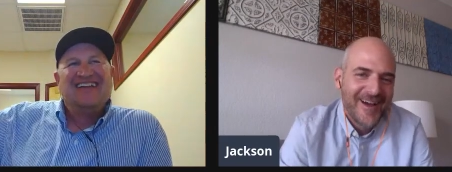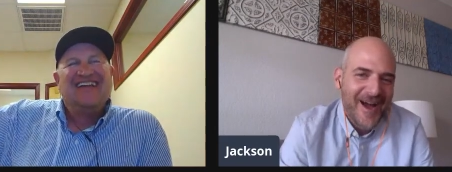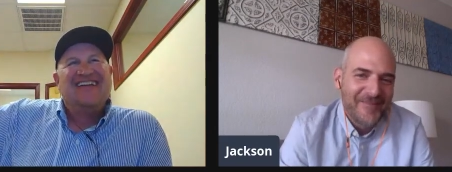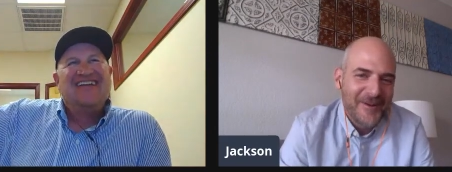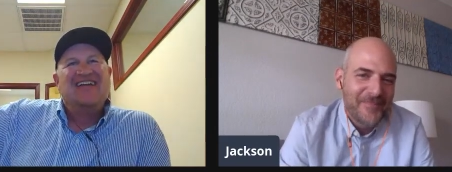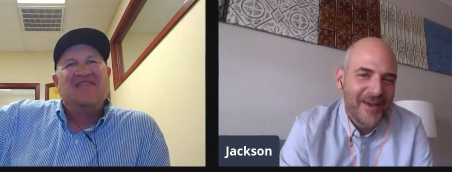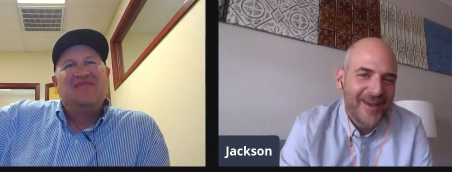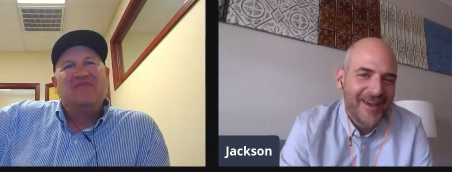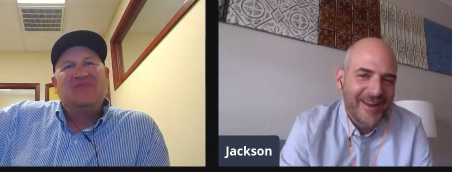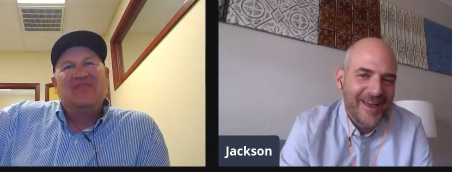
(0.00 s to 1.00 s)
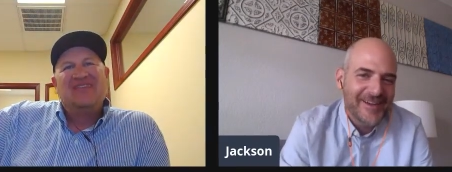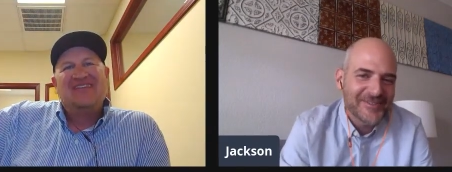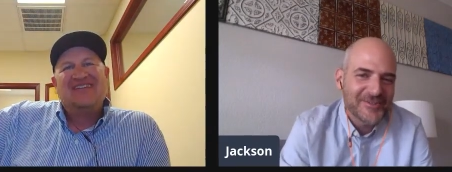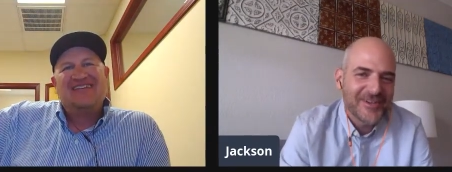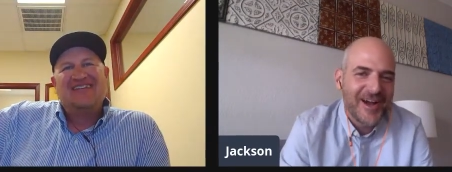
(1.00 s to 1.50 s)
Speaker 1: I'm gonna pay an
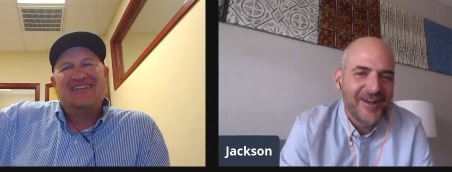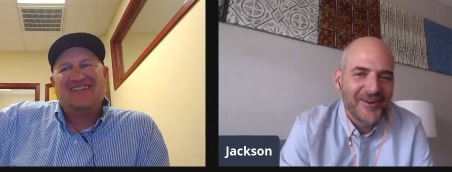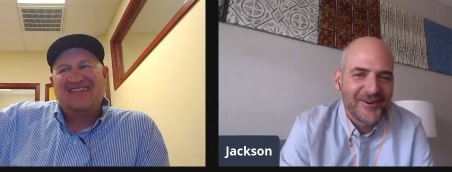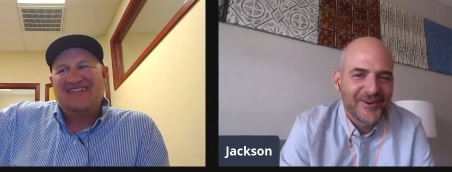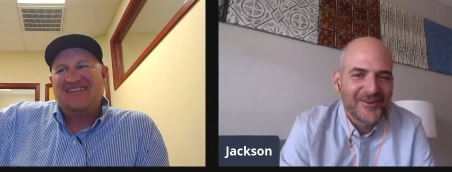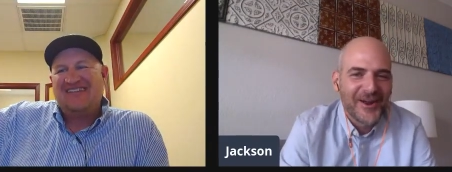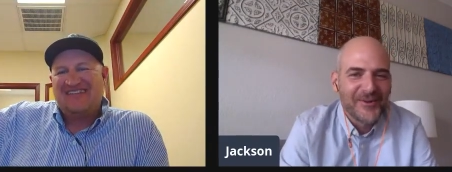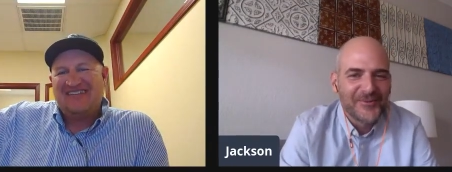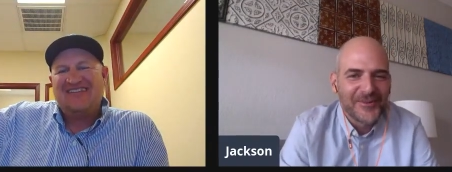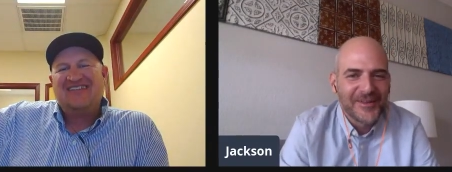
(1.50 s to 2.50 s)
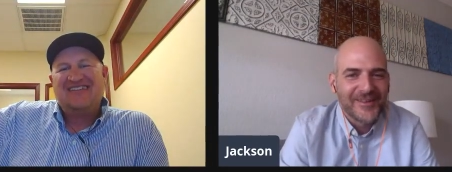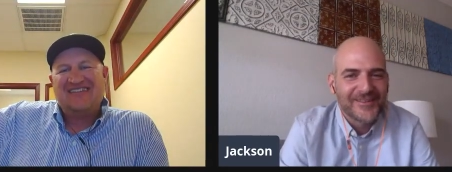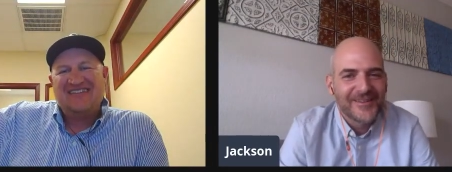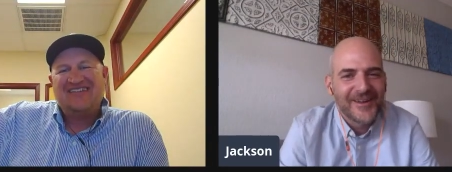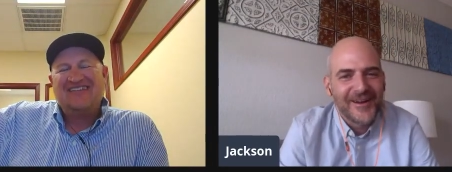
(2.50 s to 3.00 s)
extra dollar right for
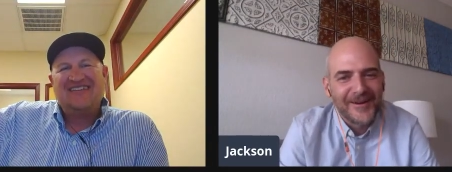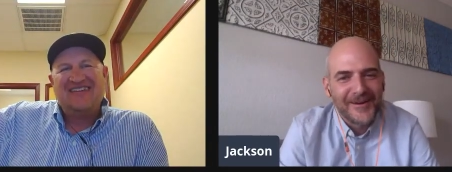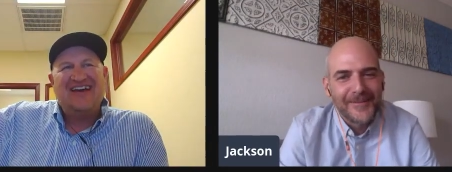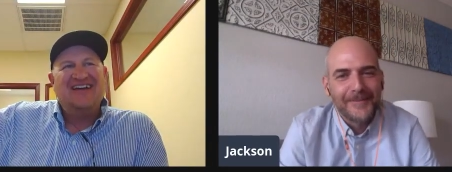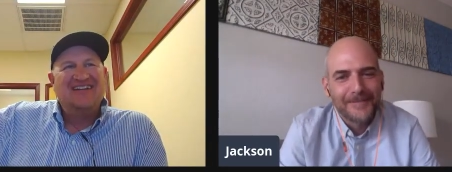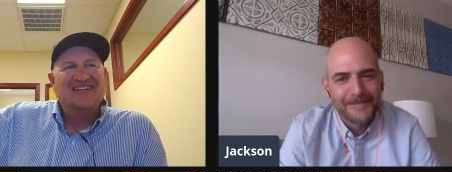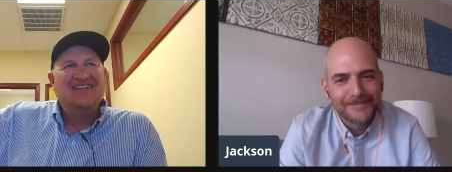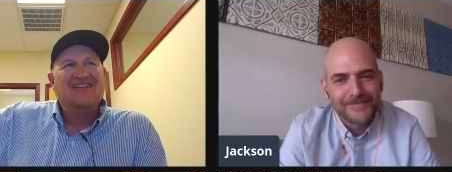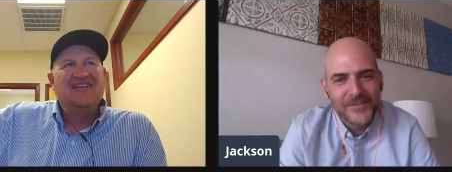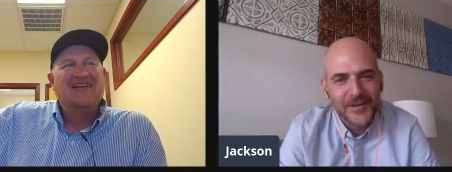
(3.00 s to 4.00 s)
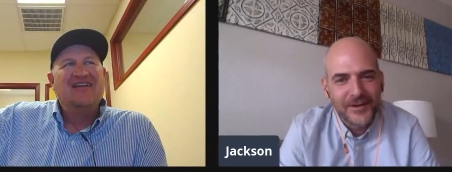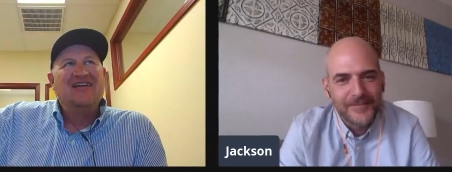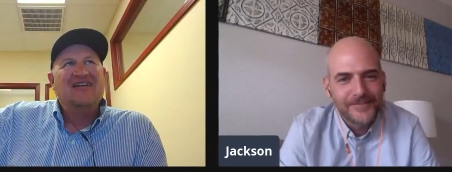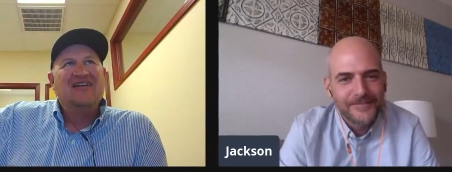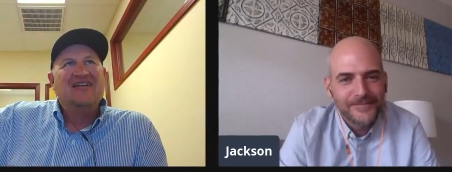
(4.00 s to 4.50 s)
this. Um, yeah. So,
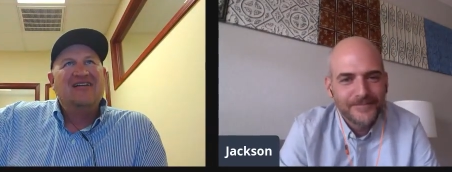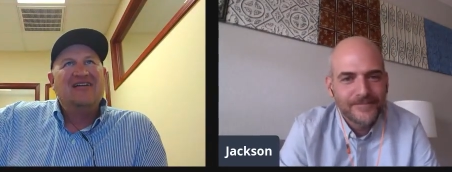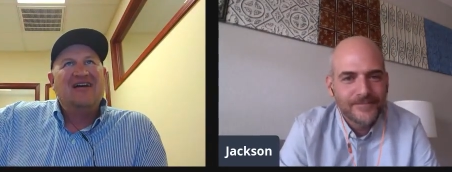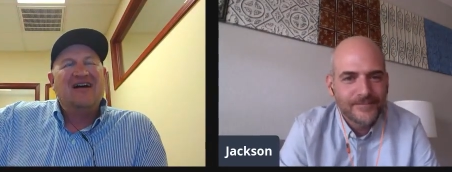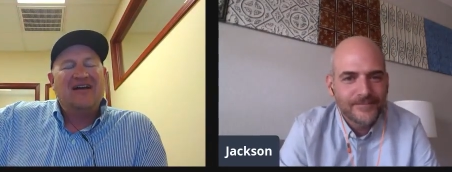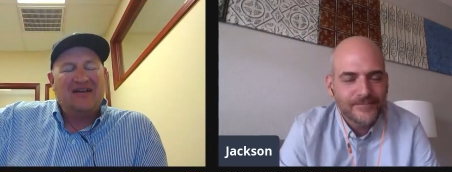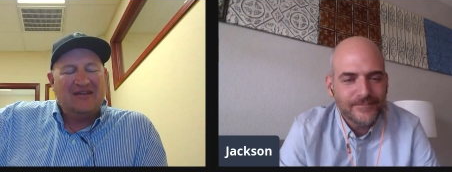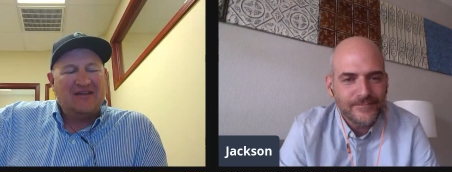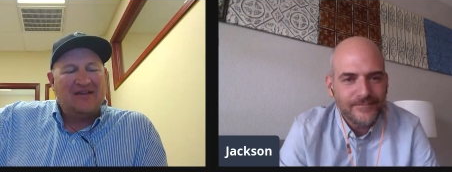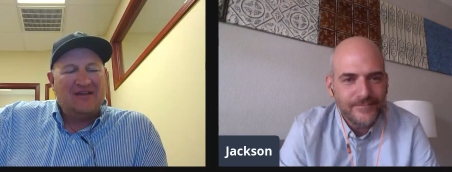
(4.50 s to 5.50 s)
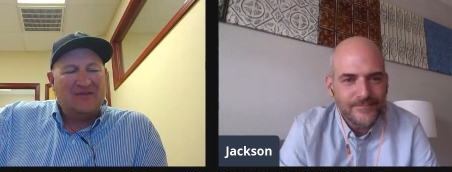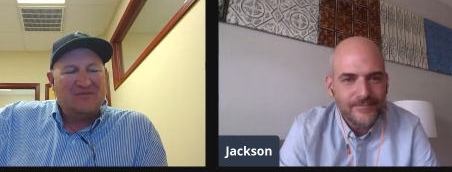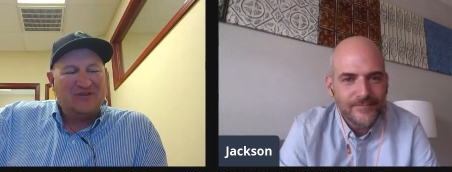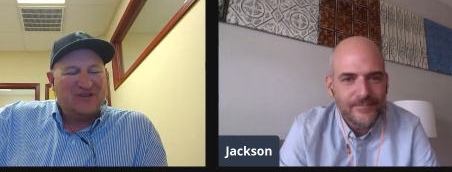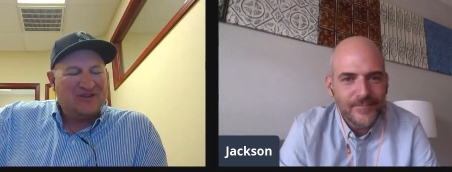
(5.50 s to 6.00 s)
I
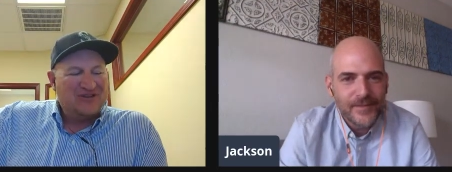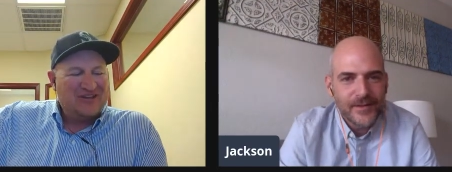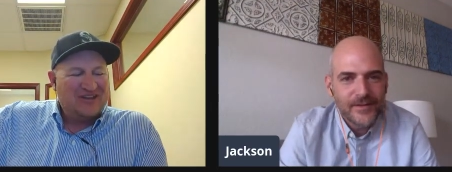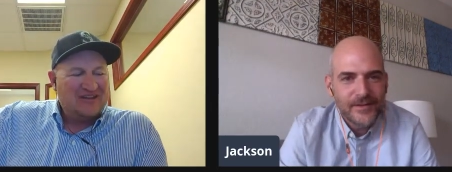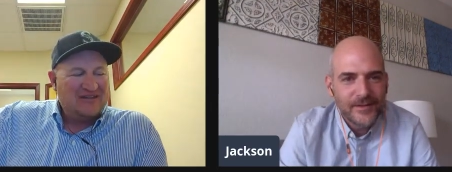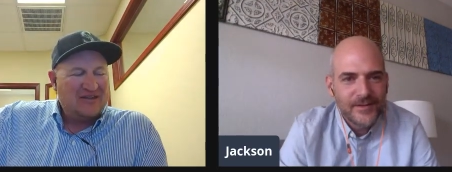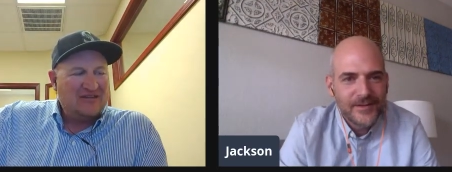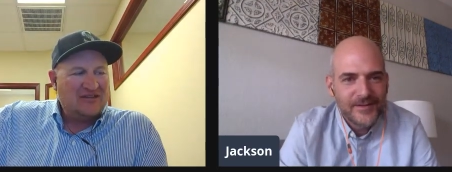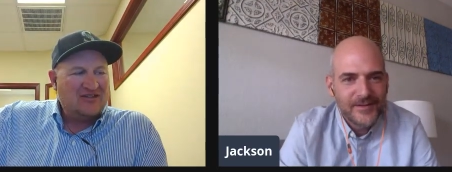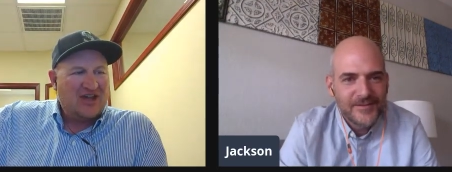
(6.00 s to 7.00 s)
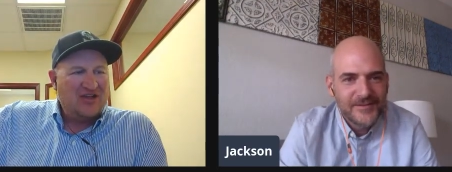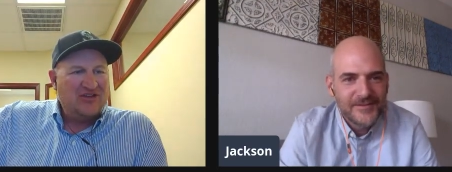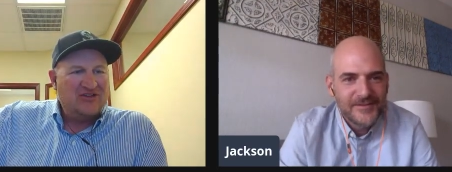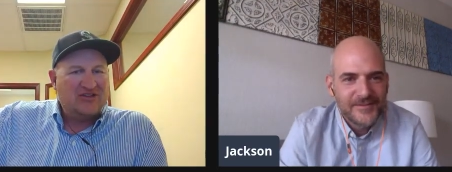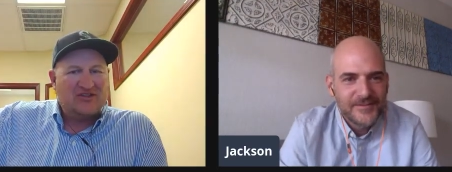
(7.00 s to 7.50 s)
I'm
Speaker 2: with you on that. It's, a
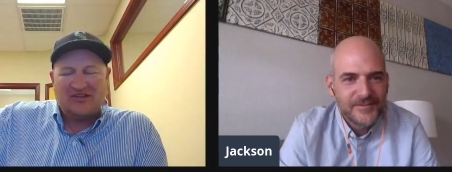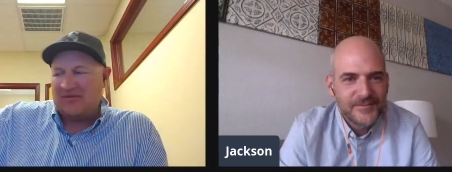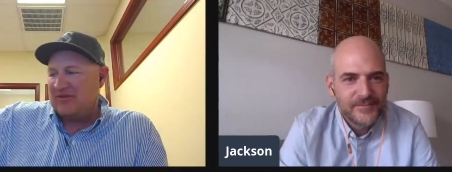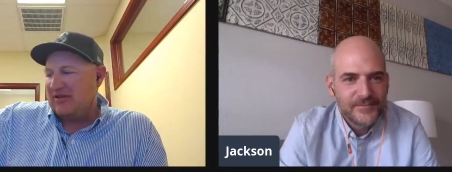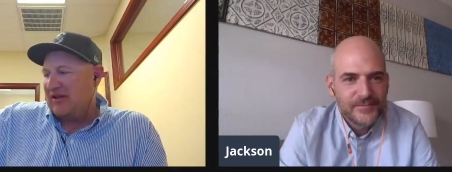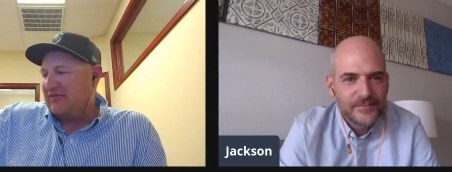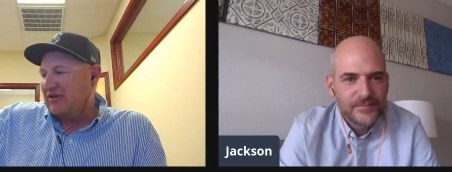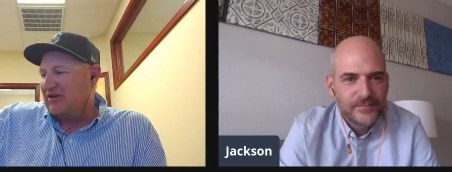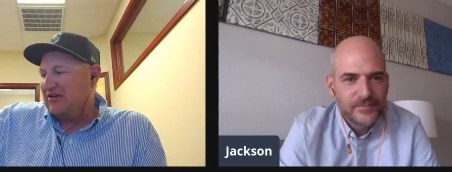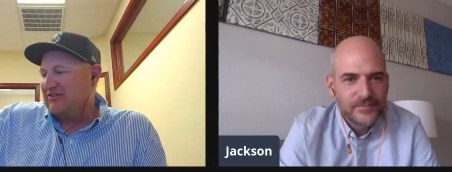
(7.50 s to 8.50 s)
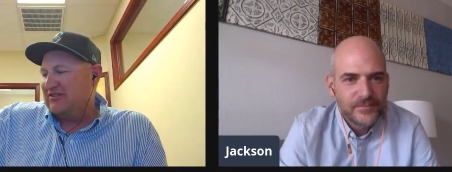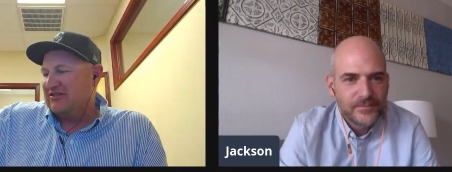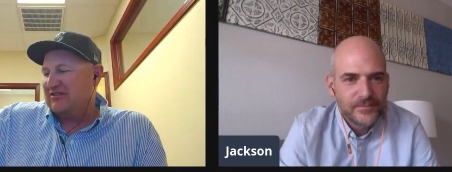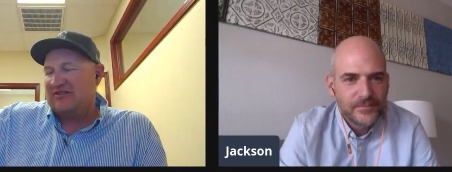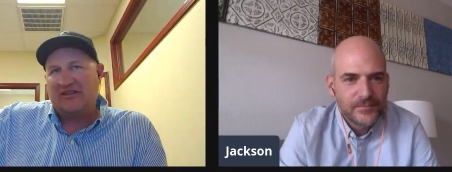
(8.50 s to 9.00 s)
challenge. It's something you have to
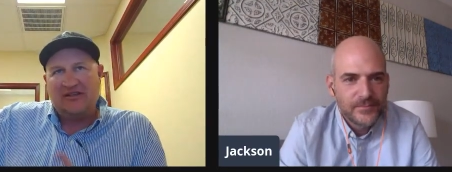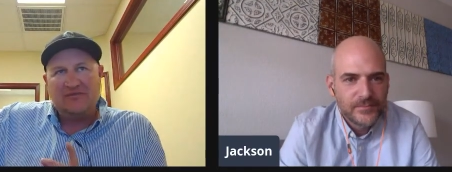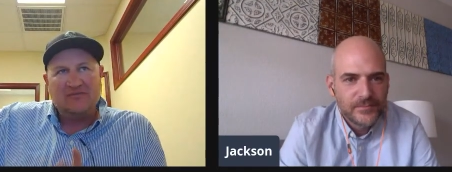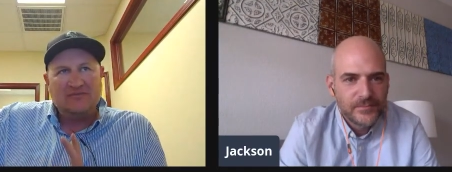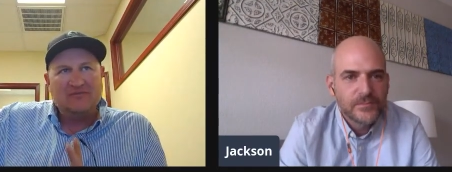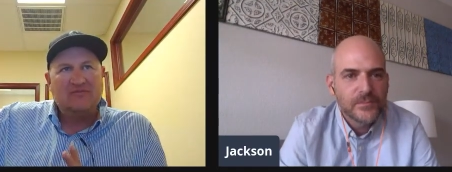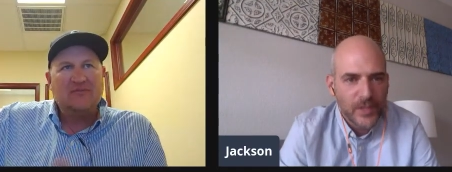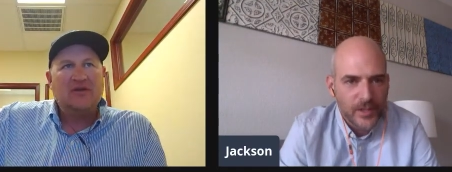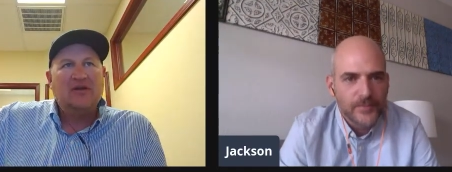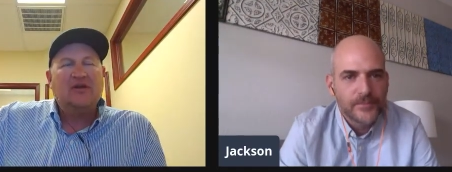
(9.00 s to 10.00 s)
consciously yeah